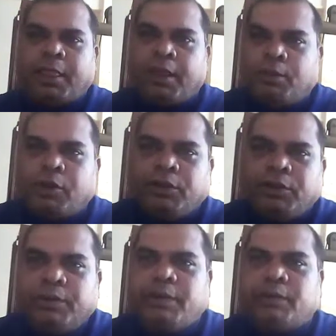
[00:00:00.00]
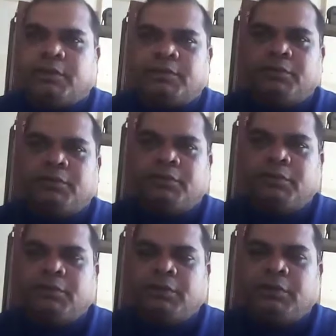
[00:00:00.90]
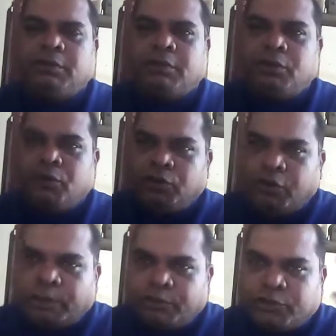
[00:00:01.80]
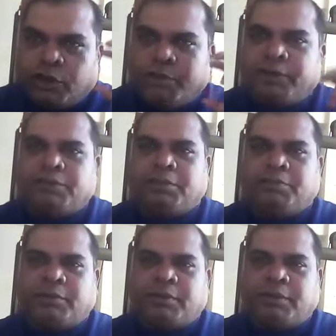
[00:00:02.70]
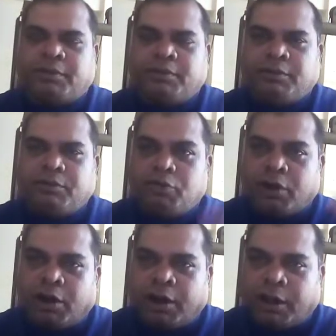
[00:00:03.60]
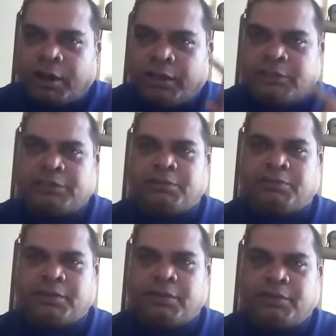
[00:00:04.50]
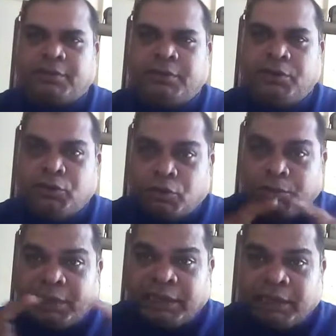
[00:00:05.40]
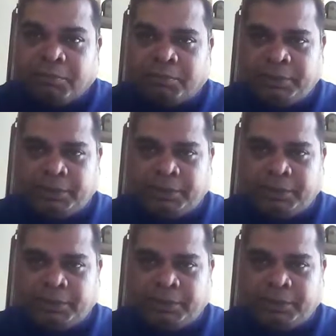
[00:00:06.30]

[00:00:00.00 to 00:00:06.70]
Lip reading: what are you doing? You're absorbing something. You're learning something. You're meeting